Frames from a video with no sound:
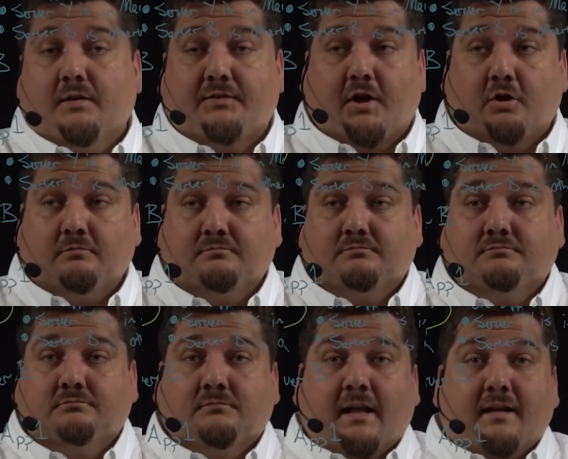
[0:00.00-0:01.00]
So,
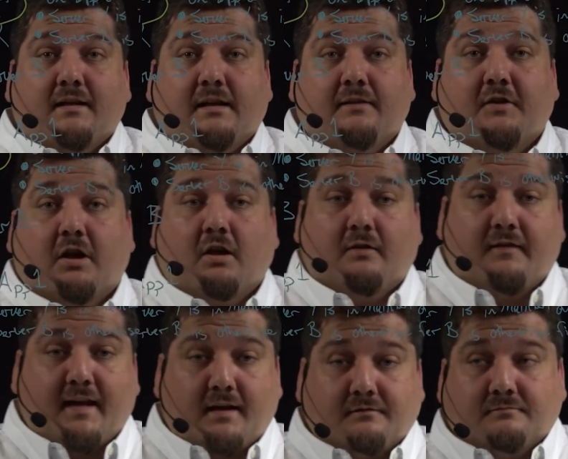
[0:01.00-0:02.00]
given all of
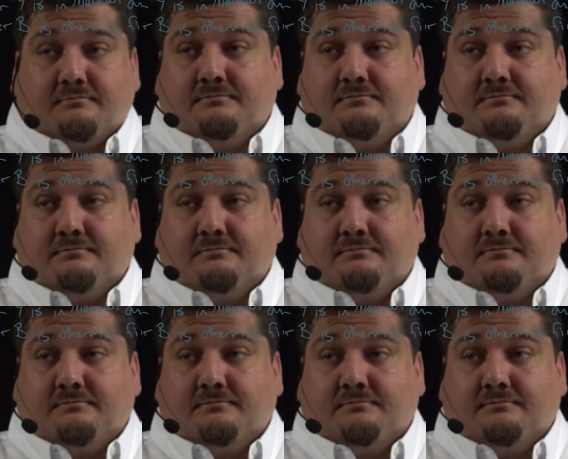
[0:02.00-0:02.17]
that,